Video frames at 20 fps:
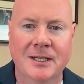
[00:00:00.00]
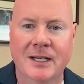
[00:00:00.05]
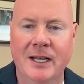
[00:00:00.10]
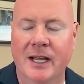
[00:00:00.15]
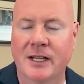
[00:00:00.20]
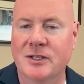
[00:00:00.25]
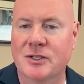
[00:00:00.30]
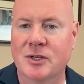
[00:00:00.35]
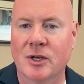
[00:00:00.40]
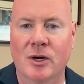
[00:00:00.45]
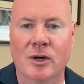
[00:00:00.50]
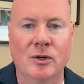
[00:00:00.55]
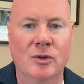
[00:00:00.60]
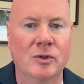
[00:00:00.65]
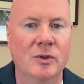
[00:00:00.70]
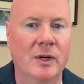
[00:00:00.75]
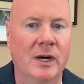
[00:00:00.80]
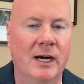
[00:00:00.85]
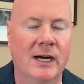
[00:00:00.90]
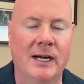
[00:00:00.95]
And
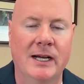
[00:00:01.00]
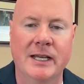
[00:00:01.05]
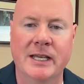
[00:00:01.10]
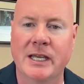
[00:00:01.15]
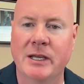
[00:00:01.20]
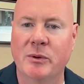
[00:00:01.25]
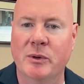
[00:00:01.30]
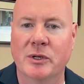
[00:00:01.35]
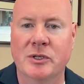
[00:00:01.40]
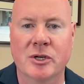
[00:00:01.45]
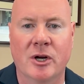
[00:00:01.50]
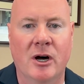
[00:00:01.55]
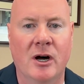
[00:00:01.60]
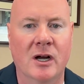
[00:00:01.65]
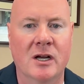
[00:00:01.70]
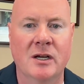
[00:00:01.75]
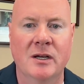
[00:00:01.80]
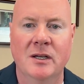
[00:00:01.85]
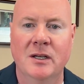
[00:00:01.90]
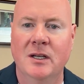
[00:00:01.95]
so he would
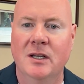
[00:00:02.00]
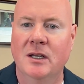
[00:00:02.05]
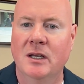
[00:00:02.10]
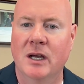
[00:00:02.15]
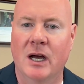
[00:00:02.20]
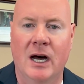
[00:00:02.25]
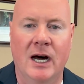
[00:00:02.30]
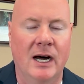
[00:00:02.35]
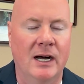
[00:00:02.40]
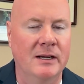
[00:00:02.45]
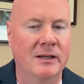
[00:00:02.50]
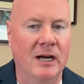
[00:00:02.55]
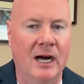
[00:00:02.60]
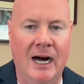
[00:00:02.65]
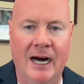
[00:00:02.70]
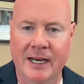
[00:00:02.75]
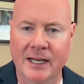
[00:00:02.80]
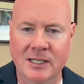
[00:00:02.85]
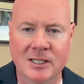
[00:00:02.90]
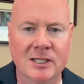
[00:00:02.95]
talk
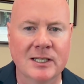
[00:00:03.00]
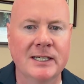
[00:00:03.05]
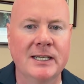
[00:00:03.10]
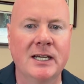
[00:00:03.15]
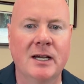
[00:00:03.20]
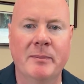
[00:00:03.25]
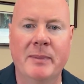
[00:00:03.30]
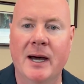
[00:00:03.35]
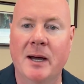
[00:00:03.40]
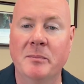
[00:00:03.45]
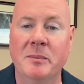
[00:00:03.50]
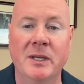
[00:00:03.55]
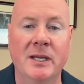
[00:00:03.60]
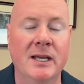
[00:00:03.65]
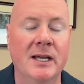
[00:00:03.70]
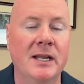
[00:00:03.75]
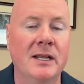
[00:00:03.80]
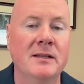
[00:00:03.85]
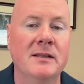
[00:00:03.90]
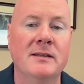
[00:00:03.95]
honestly about
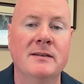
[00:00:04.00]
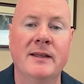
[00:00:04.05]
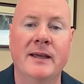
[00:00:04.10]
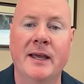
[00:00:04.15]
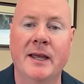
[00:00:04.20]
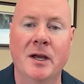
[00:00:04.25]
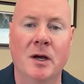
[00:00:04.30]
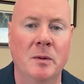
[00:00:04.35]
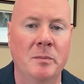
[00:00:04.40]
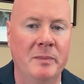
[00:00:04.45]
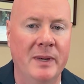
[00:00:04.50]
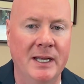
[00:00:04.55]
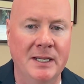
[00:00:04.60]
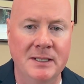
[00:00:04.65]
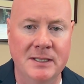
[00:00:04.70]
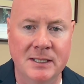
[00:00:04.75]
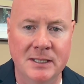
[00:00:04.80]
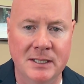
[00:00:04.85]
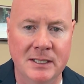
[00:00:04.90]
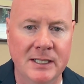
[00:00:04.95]
beginning the day on
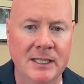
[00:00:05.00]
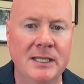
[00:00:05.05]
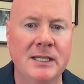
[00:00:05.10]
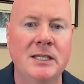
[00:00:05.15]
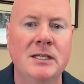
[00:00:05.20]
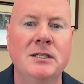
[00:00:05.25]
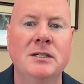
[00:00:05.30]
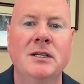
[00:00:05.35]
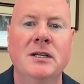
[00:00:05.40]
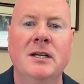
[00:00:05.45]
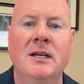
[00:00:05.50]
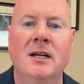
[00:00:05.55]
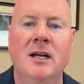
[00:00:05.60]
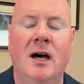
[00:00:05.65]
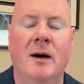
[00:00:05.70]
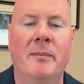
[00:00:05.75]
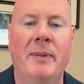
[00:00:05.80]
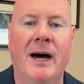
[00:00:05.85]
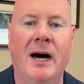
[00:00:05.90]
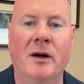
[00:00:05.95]
bended knee,
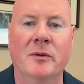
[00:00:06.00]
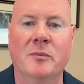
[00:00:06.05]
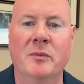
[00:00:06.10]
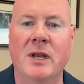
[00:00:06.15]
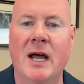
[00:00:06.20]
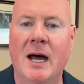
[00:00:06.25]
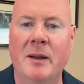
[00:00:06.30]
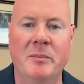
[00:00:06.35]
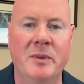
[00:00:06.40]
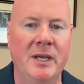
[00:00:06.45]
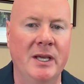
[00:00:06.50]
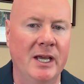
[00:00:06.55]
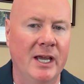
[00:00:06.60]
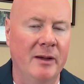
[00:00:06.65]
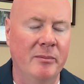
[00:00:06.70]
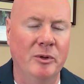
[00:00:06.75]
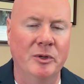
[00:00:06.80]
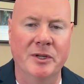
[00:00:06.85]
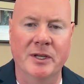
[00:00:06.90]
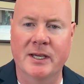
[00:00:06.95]
about not being
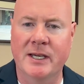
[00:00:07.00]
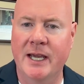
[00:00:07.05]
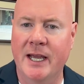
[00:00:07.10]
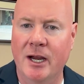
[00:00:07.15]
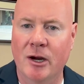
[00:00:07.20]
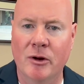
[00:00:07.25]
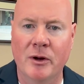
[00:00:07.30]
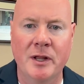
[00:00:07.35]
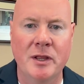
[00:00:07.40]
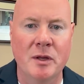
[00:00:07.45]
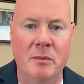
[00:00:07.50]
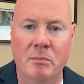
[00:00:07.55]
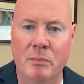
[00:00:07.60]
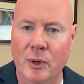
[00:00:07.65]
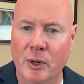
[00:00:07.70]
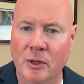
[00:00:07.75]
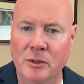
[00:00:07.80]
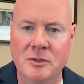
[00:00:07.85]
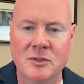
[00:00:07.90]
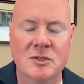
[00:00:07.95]
able to carry the
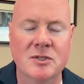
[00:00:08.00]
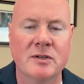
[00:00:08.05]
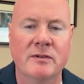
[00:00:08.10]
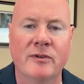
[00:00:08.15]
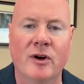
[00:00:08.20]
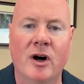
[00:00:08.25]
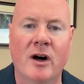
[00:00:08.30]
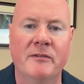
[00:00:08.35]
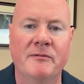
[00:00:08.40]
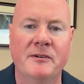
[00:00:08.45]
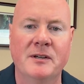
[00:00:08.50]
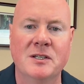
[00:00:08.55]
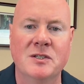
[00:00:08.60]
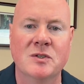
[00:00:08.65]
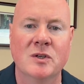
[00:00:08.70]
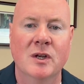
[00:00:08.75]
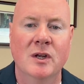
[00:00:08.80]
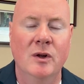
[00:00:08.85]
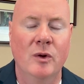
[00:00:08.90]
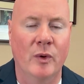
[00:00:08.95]
burdens of office
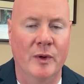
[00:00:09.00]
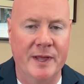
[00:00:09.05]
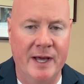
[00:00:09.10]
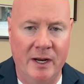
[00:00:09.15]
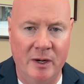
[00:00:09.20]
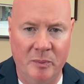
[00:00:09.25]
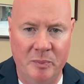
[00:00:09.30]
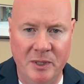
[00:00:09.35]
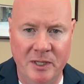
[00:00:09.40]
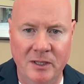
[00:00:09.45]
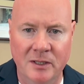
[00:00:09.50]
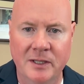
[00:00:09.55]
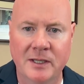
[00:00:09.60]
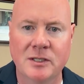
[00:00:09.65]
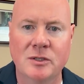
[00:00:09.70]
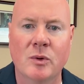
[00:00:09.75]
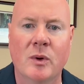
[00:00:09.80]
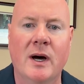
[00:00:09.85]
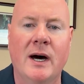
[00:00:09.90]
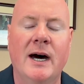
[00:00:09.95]
without appealing
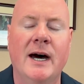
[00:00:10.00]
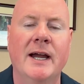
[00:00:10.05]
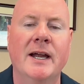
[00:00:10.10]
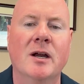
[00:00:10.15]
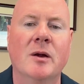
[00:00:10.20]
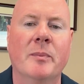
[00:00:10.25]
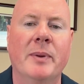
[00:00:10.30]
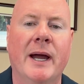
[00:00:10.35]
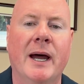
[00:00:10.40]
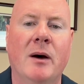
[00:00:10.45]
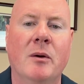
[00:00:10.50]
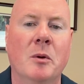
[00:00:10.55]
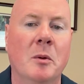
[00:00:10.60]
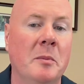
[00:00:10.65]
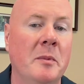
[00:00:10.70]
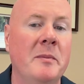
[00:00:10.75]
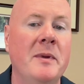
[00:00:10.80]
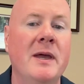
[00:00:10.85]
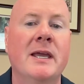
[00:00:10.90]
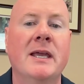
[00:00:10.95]
to a higher power,
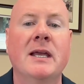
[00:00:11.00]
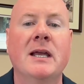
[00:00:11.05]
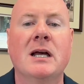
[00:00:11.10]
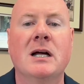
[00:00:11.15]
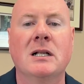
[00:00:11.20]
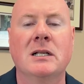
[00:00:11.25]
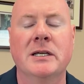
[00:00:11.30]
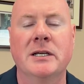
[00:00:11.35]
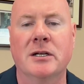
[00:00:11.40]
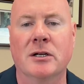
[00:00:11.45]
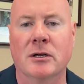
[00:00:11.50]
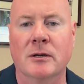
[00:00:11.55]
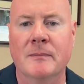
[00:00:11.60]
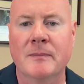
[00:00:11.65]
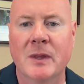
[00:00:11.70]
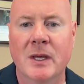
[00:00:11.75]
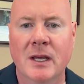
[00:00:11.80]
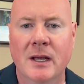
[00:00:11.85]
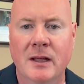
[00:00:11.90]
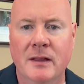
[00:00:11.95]
but making clear
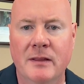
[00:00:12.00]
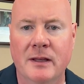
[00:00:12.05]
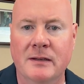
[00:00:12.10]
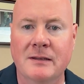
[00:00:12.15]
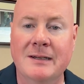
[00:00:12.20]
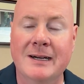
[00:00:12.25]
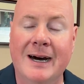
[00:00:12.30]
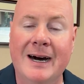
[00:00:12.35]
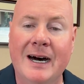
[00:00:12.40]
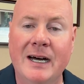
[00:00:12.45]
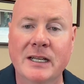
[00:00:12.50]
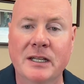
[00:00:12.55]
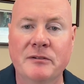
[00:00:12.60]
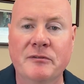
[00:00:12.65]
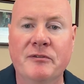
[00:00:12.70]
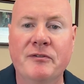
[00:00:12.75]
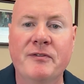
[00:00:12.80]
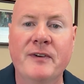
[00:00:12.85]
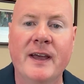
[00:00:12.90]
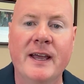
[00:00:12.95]
that God and
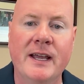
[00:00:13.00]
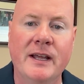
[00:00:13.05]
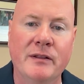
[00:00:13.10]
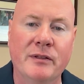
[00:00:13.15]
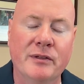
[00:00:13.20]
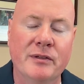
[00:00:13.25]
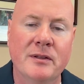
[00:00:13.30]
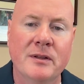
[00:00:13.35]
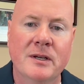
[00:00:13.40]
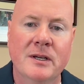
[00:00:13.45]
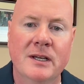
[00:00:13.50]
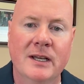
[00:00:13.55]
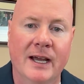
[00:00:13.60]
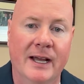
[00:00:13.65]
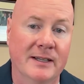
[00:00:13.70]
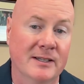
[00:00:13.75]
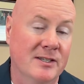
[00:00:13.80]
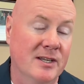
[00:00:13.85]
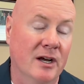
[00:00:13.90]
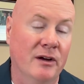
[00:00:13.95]
faith
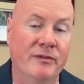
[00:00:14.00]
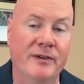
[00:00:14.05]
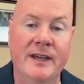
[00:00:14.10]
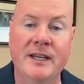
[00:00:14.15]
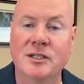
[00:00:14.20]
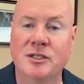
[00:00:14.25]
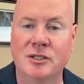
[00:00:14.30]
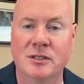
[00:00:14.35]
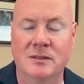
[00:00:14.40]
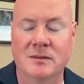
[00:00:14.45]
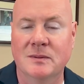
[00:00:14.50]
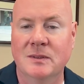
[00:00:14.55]
and salvation